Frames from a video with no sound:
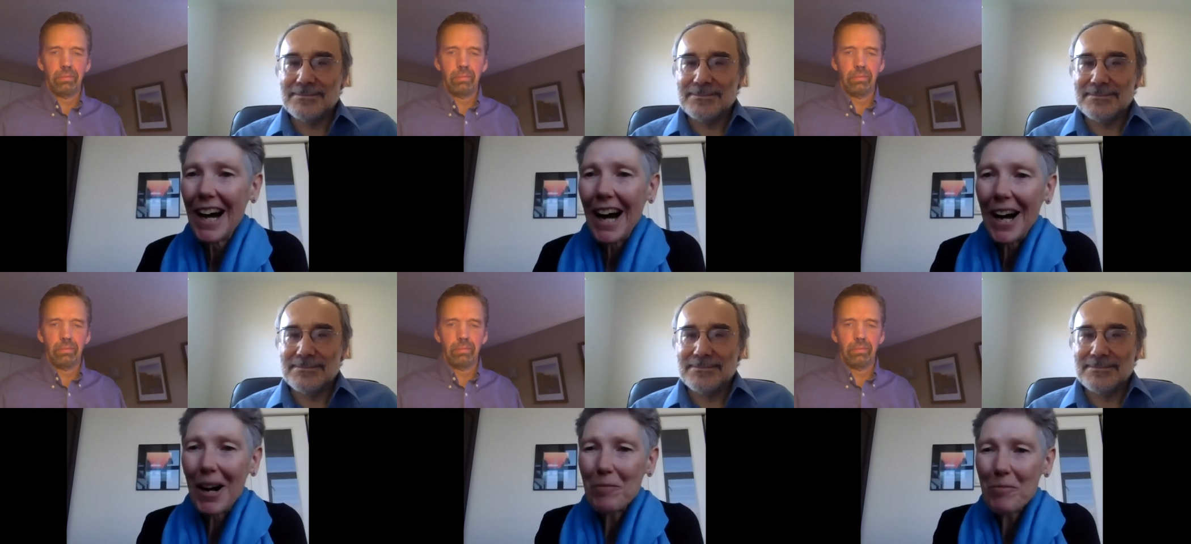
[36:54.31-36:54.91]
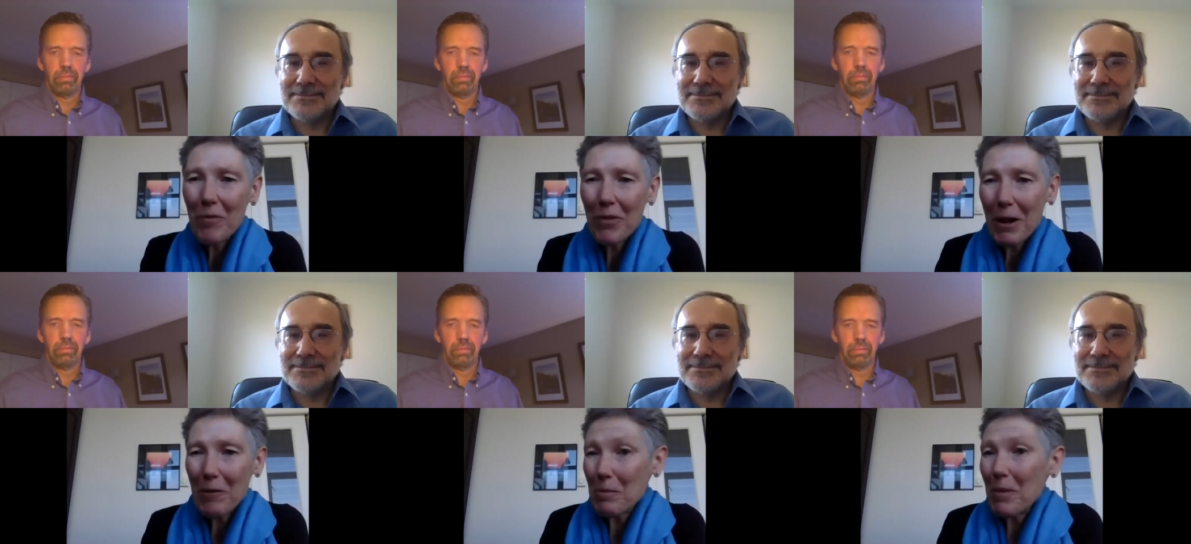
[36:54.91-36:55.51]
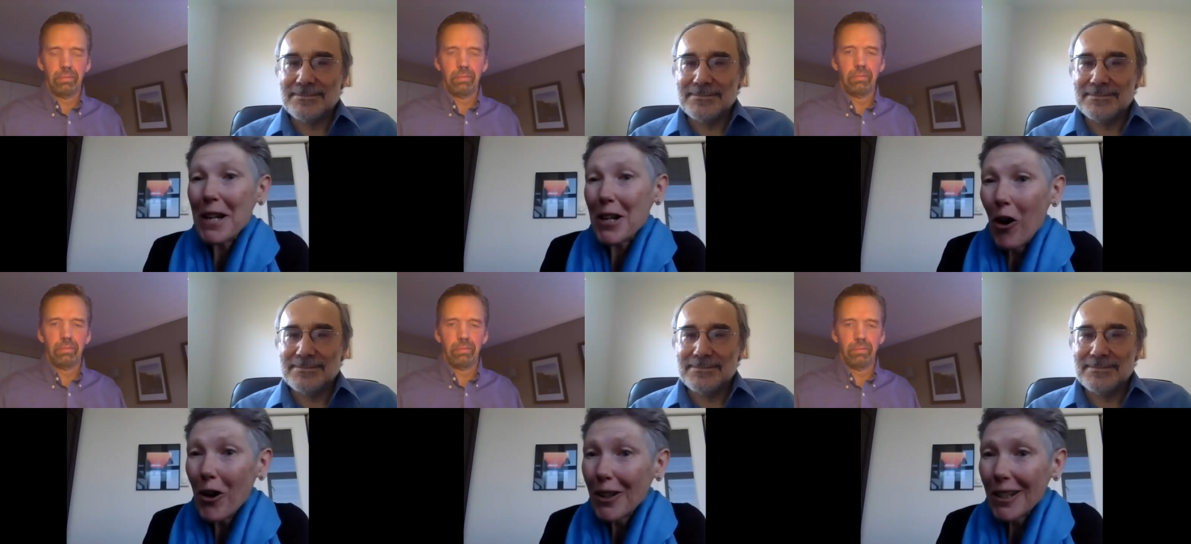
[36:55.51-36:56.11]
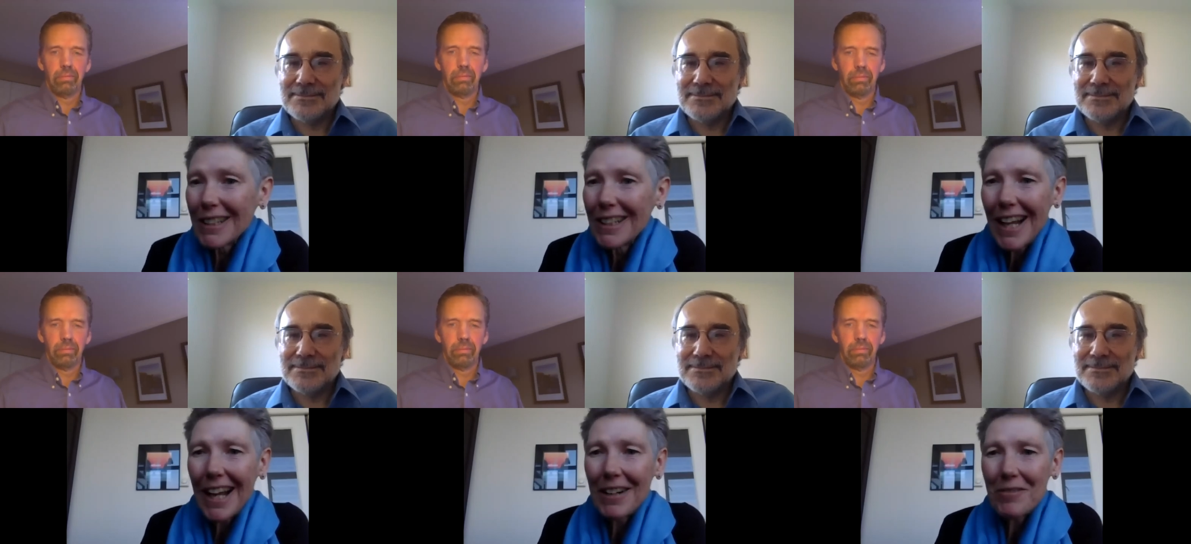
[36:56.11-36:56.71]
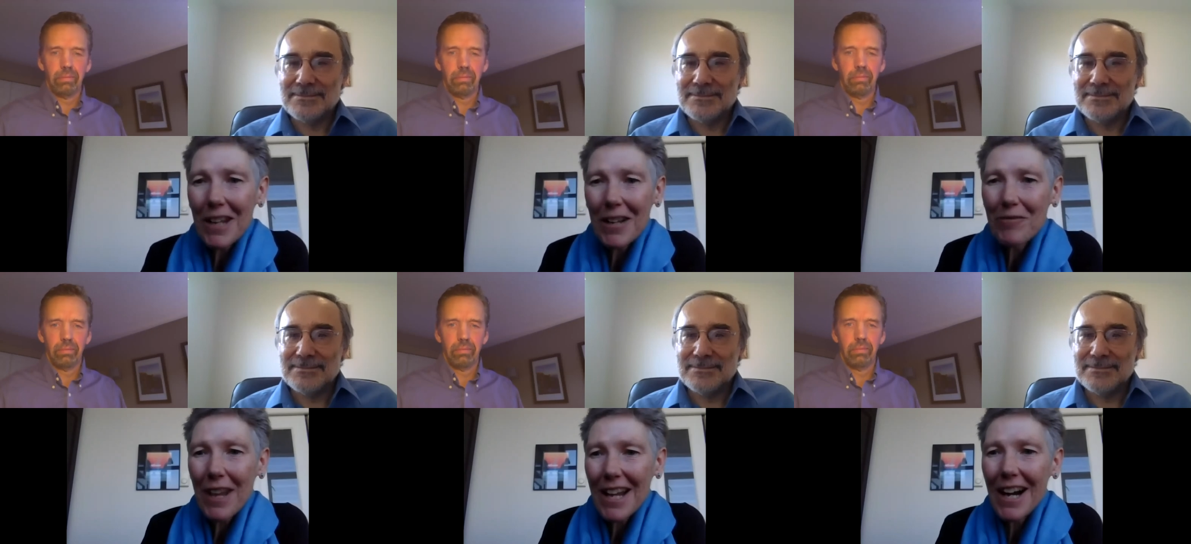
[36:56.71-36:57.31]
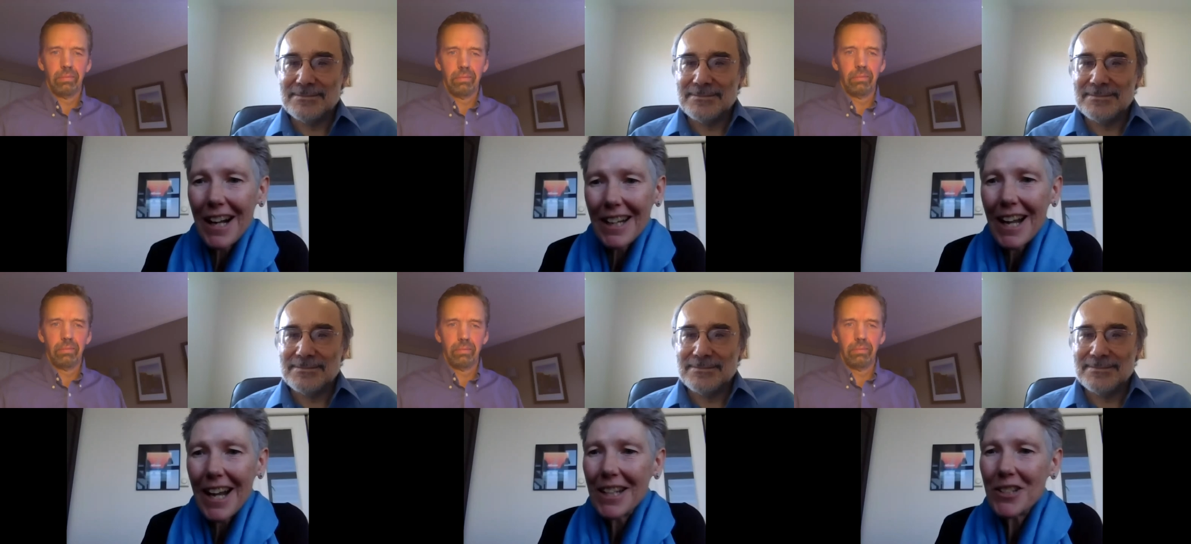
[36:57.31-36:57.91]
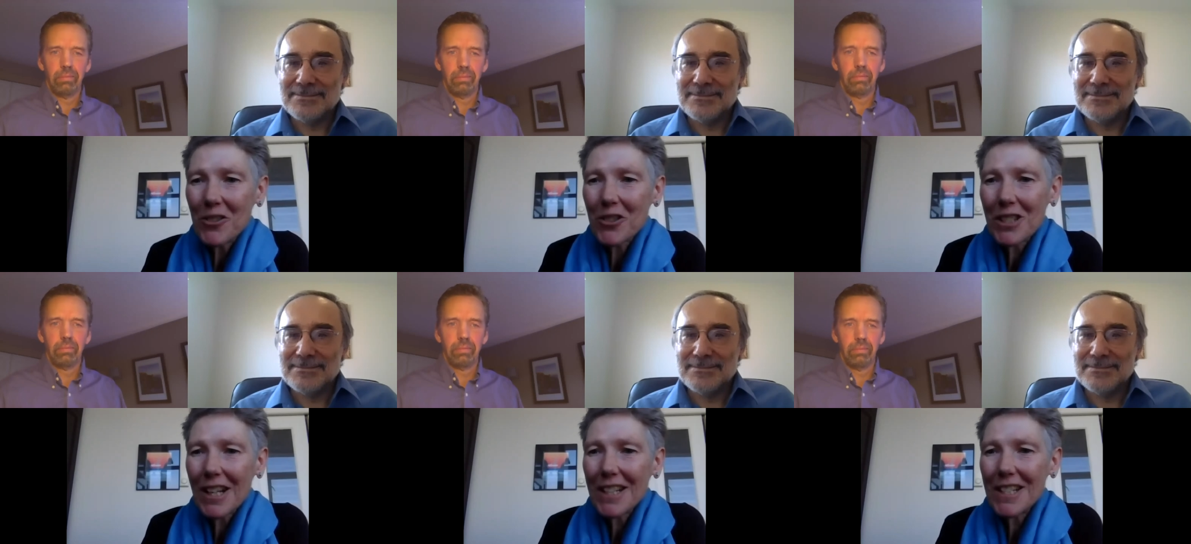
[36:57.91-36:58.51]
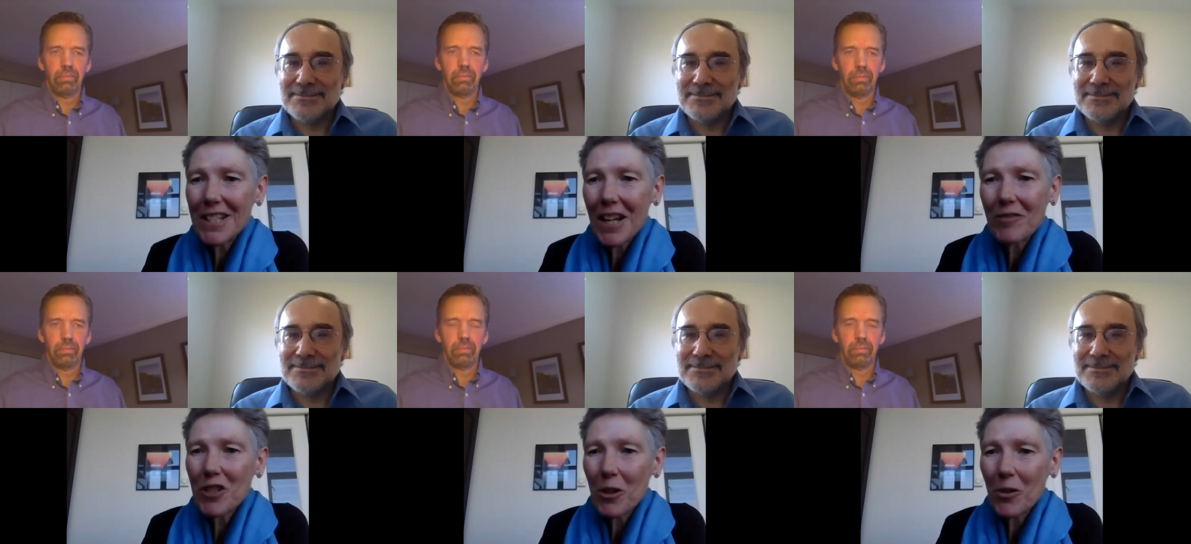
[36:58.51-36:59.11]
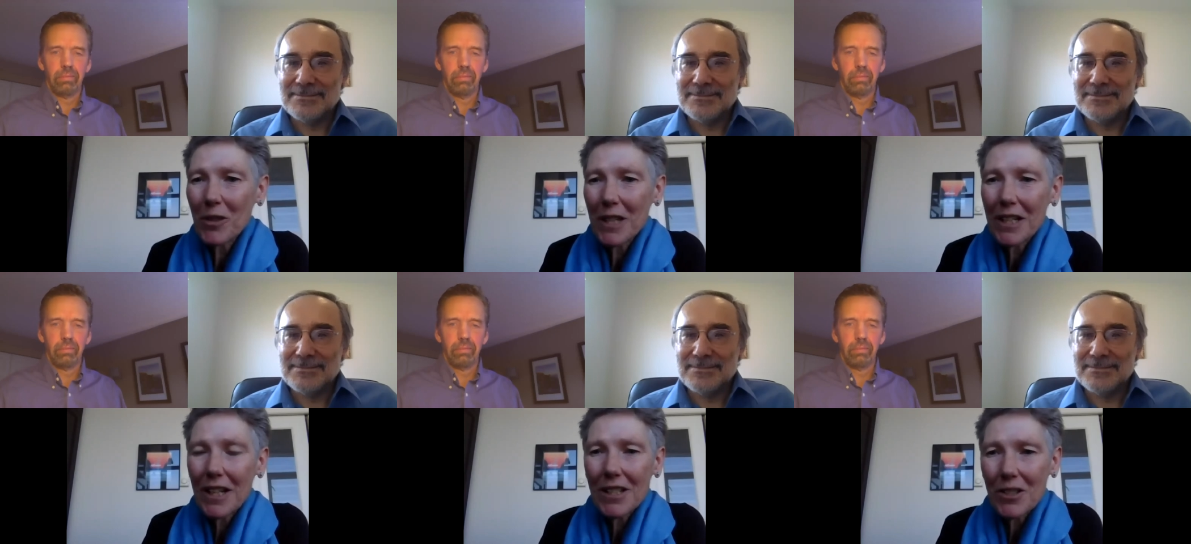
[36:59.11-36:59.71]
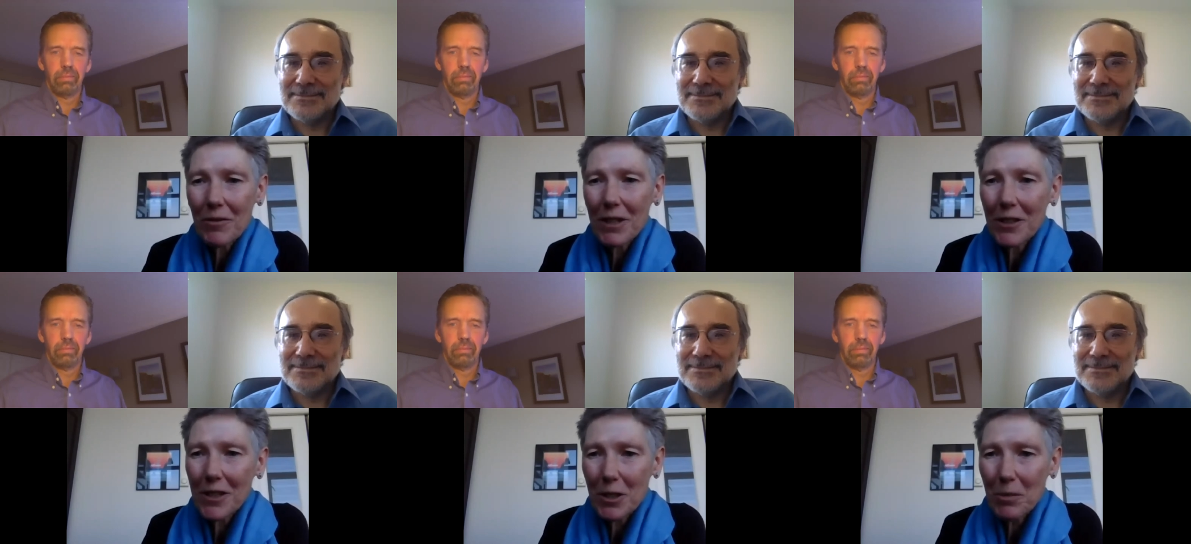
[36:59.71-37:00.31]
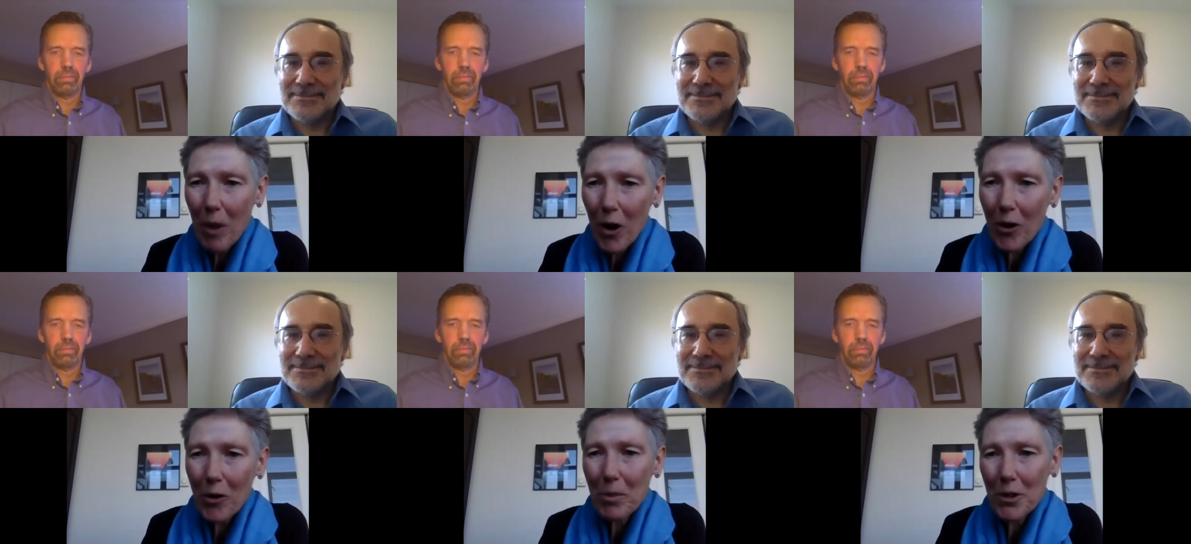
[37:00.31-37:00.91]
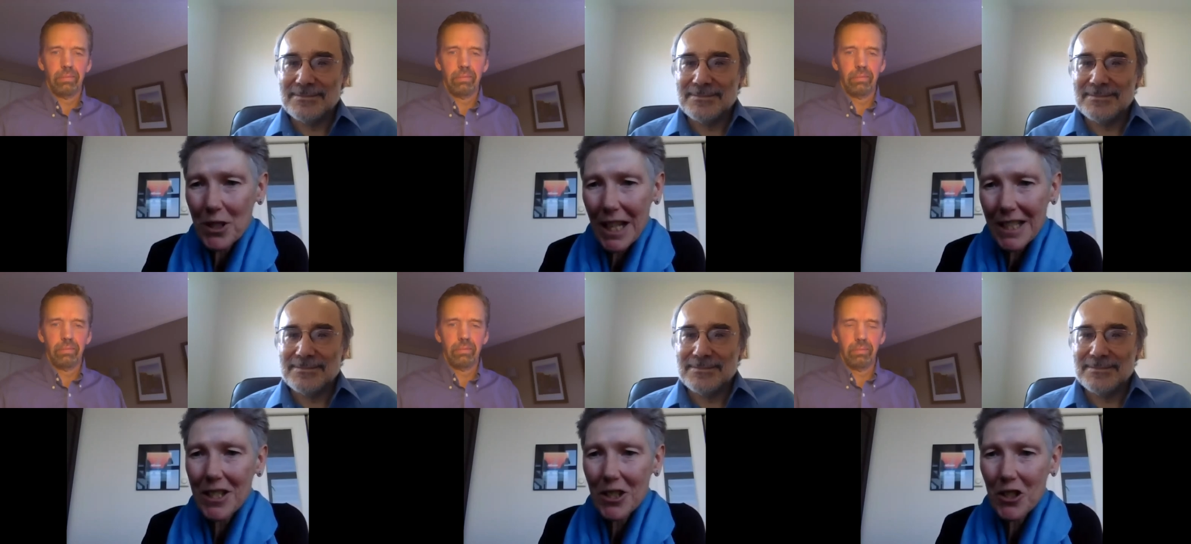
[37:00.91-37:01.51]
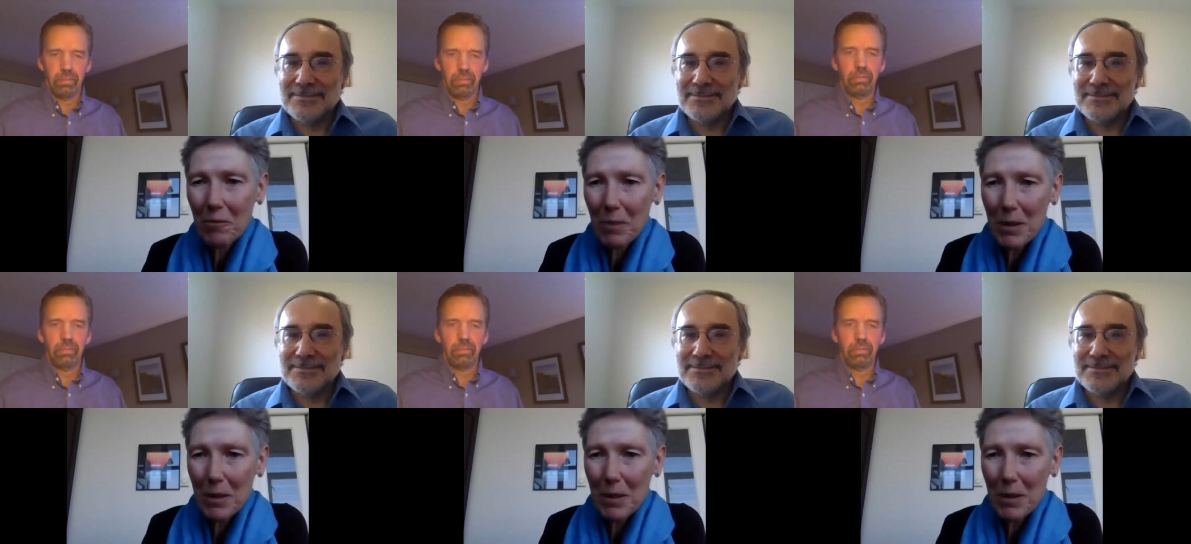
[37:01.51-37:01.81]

Speaker 1: um, that we might all have F A I, and your studies have shown that it's a very small percentage of